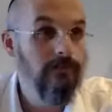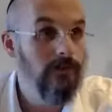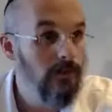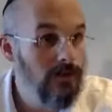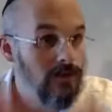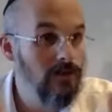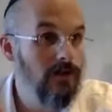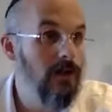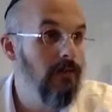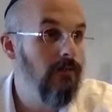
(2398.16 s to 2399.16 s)
loses his Olam
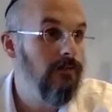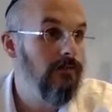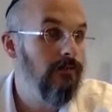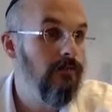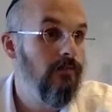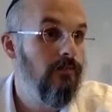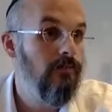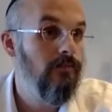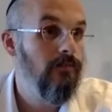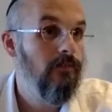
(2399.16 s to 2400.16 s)
Haba. Mm-hmm.
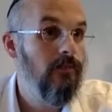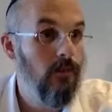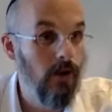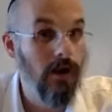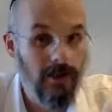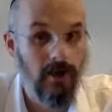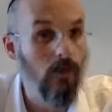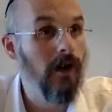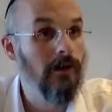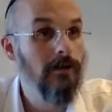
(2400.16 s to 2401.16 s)
Why? Yeah,
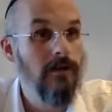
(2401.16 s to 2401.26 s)
why?